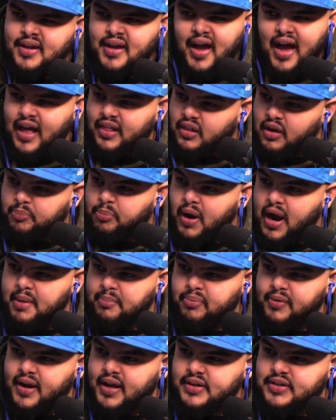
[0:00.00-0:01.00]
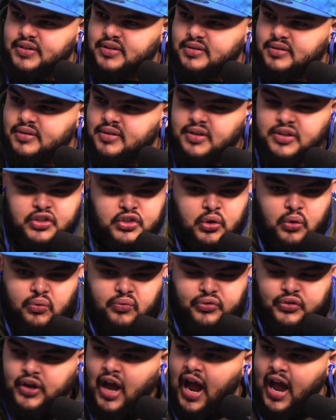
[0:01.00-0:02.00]
I love Brian Branch. Still
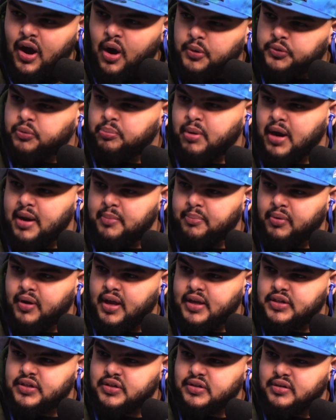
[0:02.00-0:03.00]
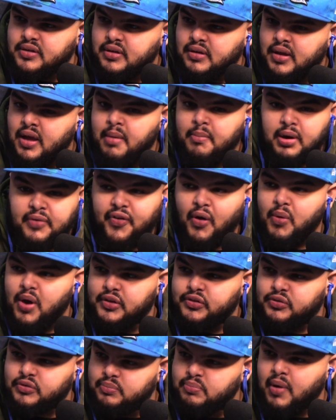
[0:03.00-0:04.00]
high hopes for Brian Branch. But if I
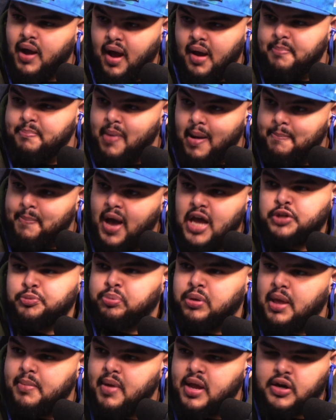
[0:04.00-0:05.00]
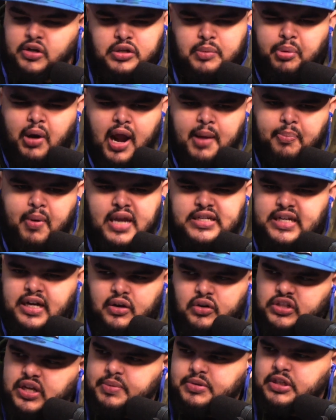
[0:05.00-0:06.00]
want my best playmakers, and Brian Branch had
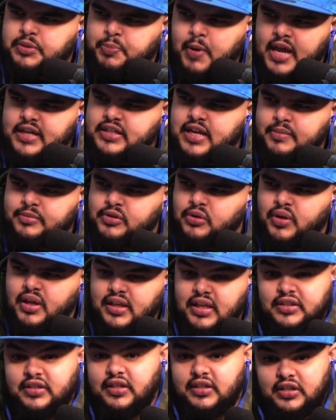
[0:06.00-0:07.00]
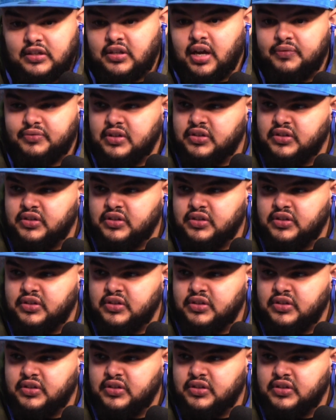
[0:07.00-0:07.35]
interceptions in the past game too, it's a tough